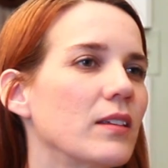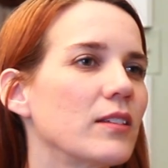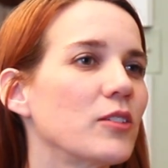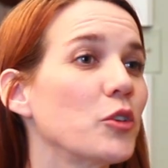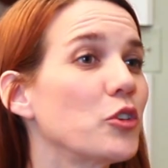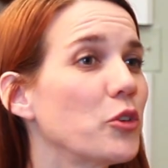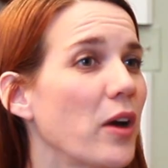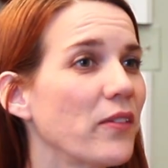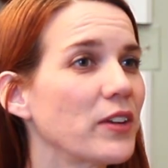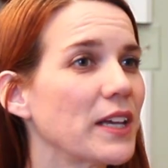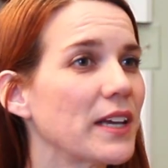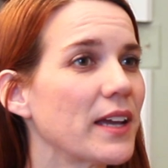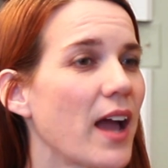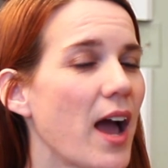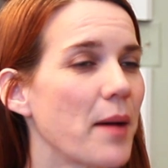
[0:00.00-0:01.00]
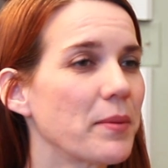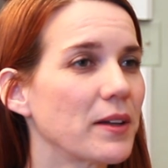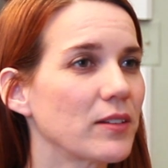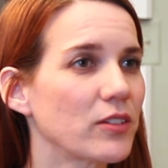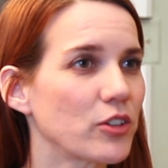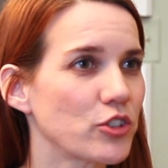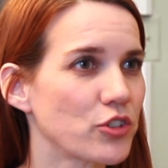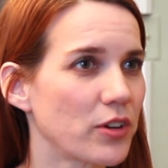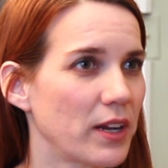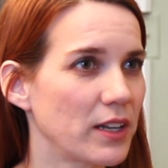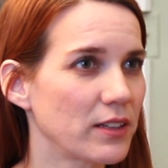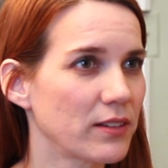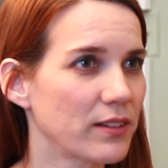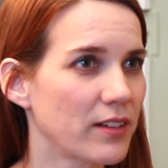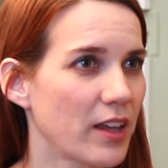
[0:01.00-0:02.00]
So do you have any habits or
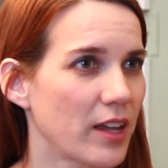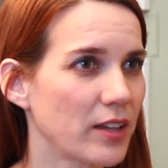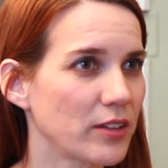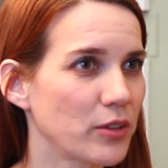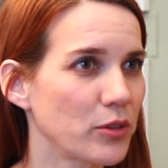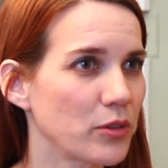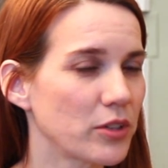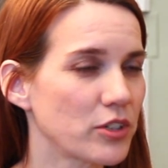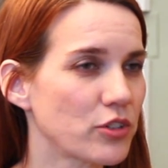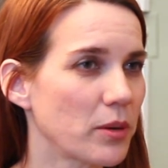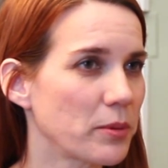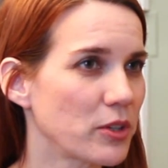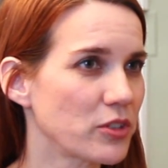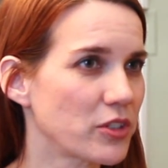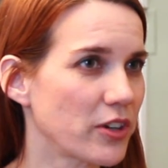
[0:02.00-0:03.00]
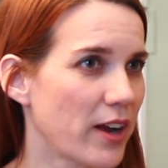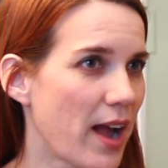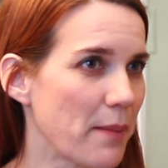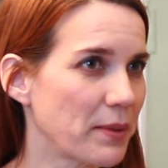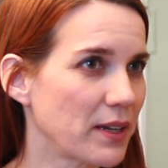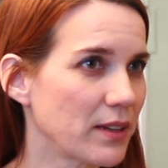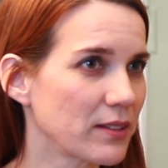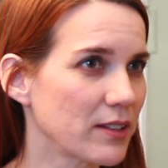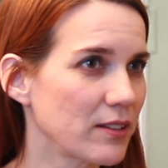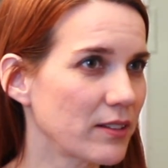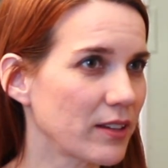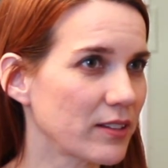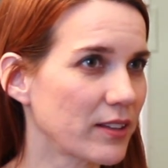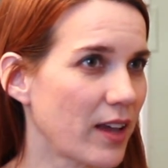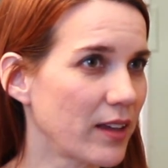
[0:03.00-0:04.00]
traits that you'd attribute to your happiness and
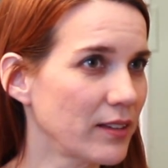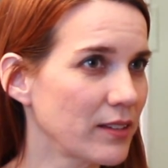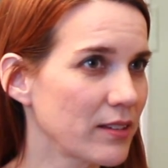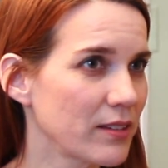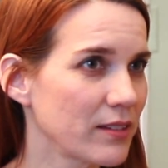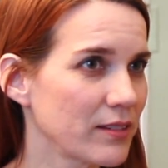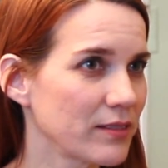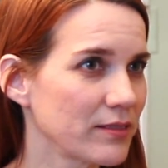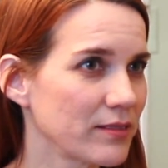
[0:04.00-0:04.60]
success?